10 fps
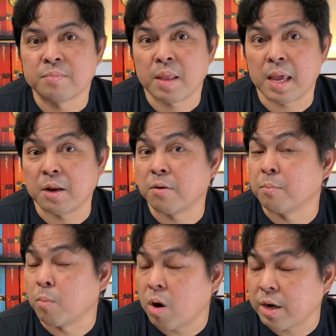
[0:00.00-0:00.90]
And on
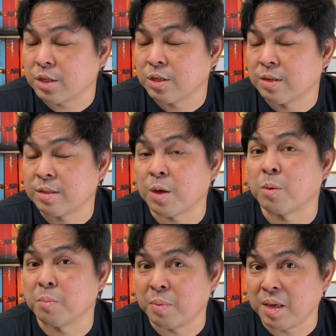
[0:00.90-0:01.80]
March, they will
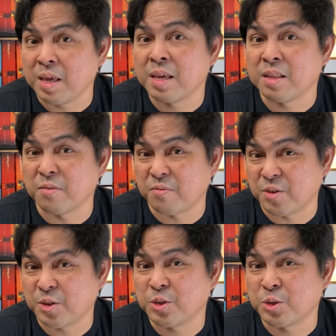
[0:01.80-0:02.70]
be the
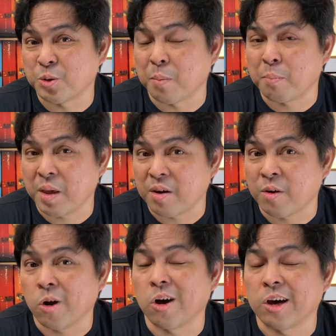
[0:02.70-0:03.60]
first to appear
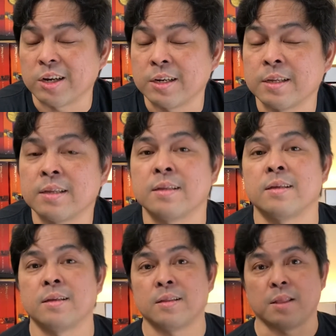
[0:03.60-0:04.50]
on
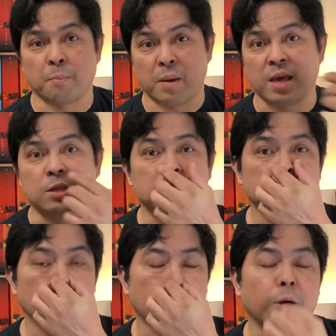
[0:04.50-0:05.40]
the page
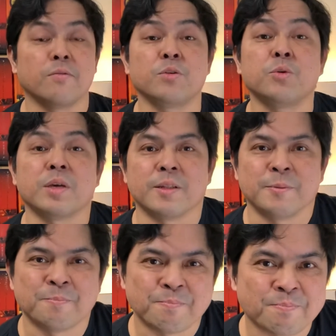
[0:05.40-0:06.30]
of Google.
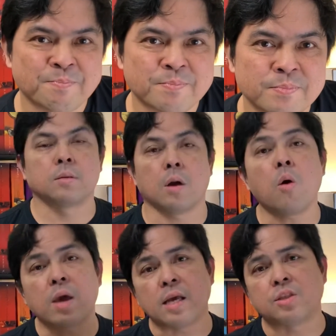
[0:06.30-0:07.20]

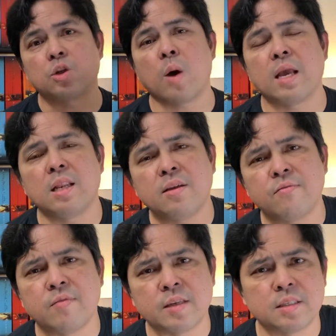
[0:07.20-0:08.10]
Okay, so I leave
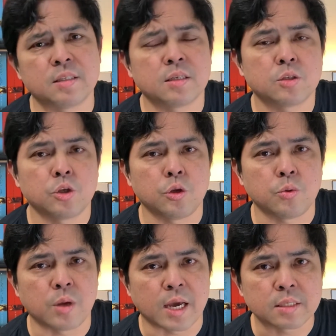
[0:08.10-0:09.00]
this to you
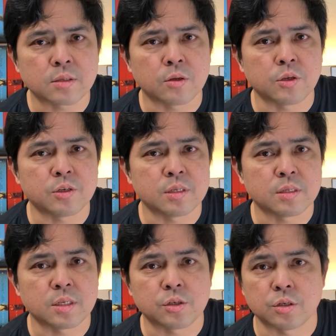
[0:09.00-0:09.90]
guys on your
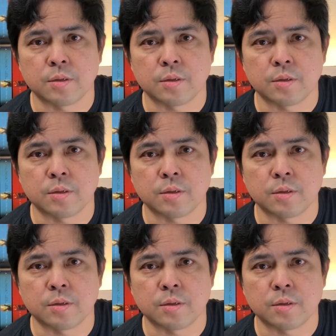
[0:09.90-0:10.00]
decision.